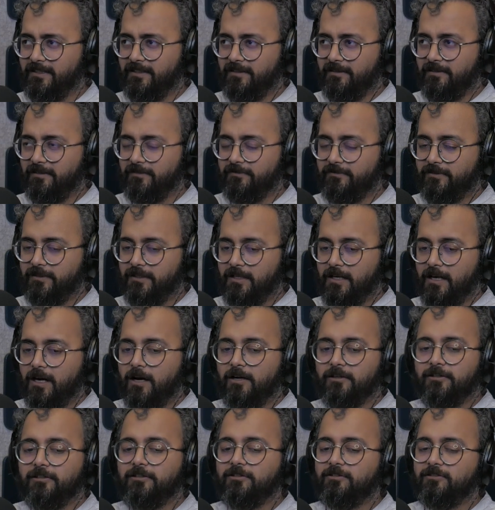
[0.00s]
enough.
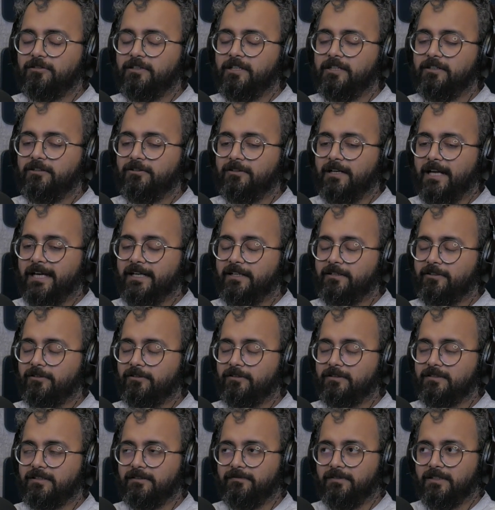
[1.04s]
Did you
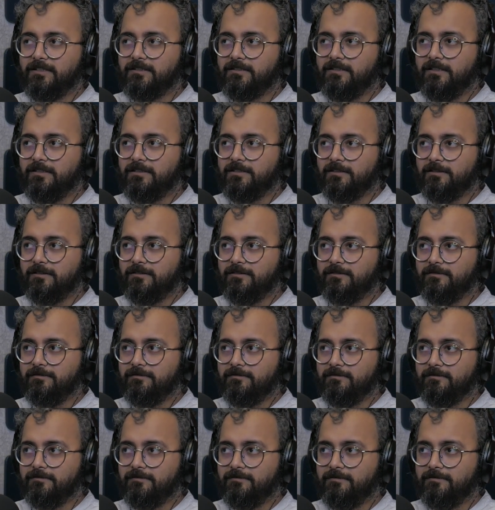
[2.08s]
like your civics teacher?
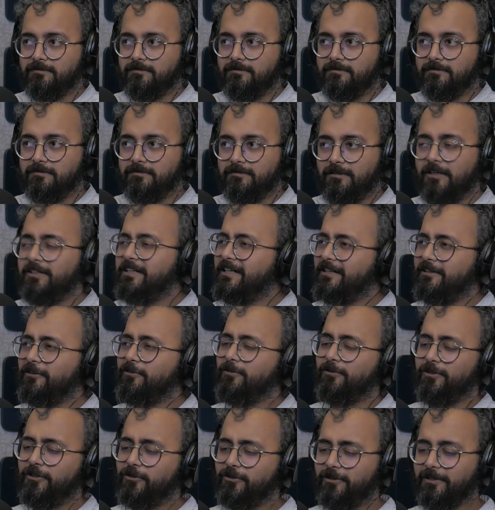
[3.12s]

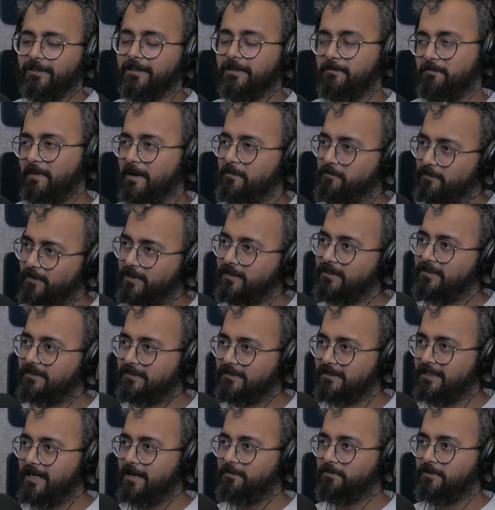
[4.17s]
Do you remember
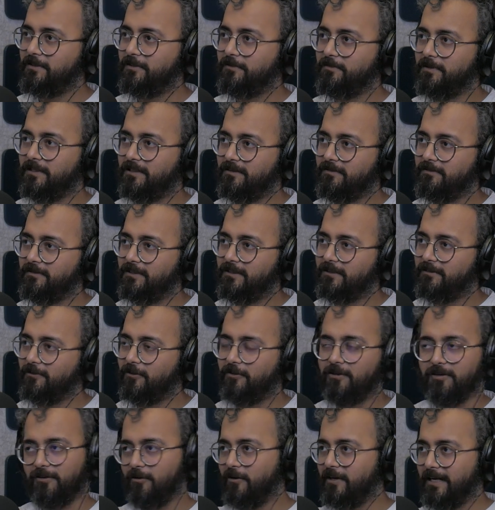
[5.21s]
this chapter, by the way,
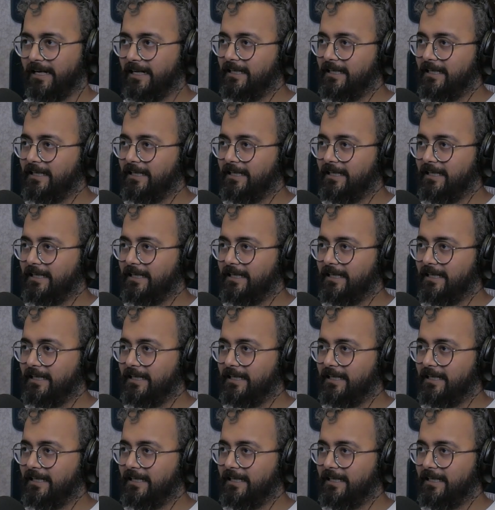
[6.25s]
or